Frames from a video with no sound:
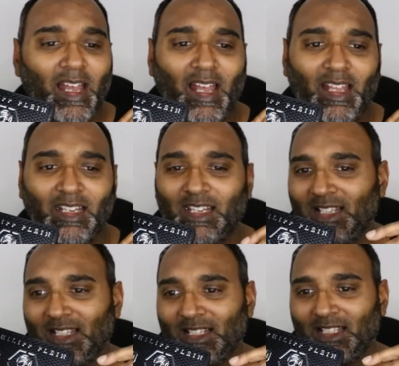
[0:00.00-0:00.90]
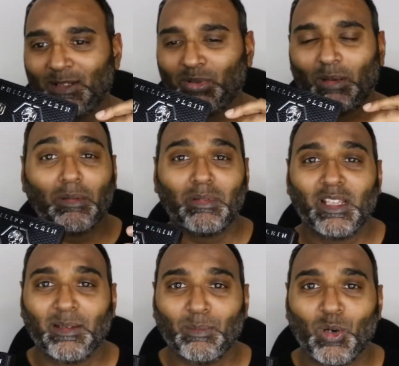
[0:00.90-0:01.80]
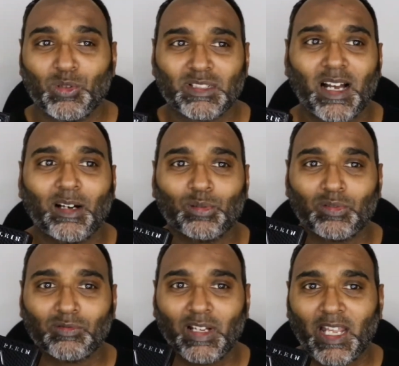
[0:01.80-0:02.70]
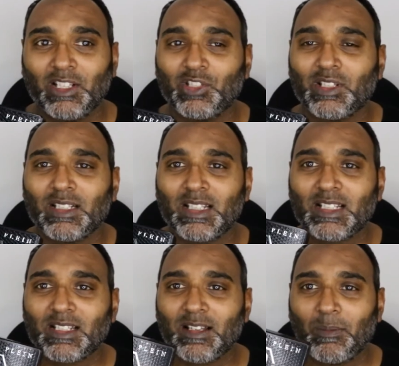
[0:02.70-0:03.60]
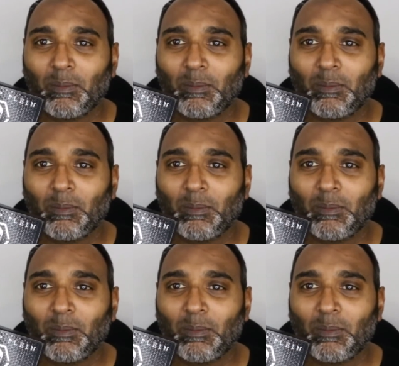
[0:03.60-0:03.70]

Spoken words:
It is probably the most outrageous